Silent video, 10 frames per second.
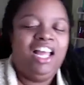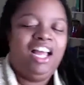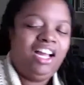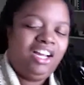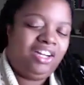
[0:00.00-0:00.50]

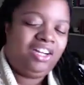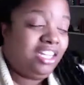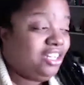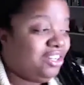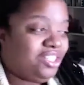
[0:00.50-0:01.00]

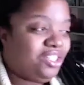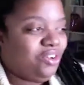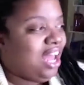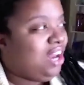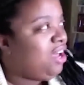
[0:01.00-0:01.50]
so
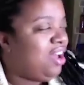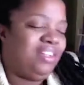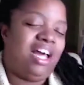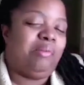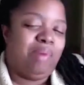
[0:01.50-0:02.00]
I don't have a
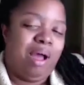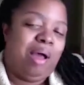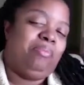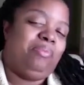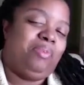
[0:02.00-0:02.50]
lot of
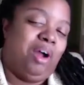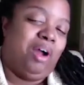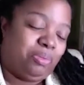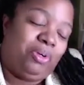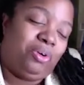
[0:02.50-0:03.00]
mom
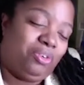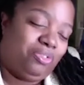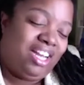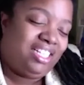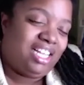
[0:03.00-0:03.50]
entrepreneur
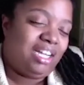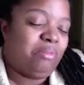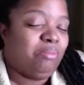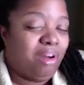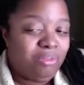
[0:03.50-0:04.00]
friends. Like
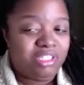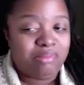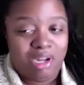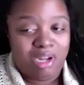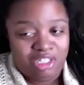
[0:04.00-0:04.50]
most of my